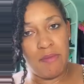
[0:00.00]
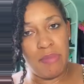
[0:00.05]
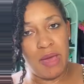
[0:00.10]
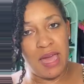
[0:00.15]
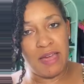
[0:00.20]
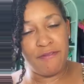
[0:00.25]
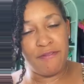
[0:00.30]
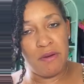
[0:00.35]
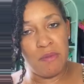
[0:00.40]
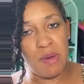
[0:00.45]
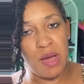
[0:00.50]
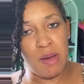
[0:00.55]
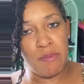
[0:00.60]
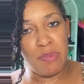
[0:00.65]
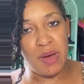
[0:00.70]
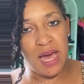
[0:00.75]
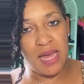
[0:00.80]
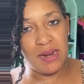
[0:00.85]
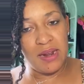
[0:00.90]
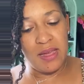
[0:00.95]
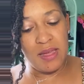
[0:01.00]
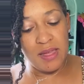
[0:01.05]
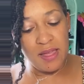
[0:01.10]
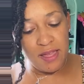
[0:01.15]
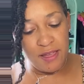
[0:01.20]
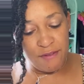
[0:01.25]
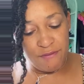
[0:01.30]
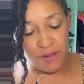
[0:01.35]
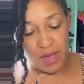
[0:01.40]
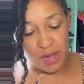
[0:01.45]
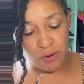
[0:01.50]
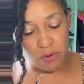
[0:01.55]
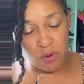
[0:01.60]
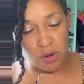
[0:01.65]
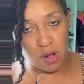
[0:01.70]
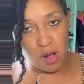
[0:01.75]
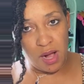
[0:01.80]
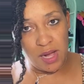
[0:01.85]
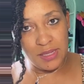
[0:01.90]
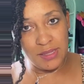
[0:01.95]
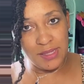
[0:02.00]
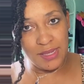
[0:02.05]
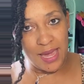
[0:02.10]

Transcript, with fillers: back from Ibotta. Final cost,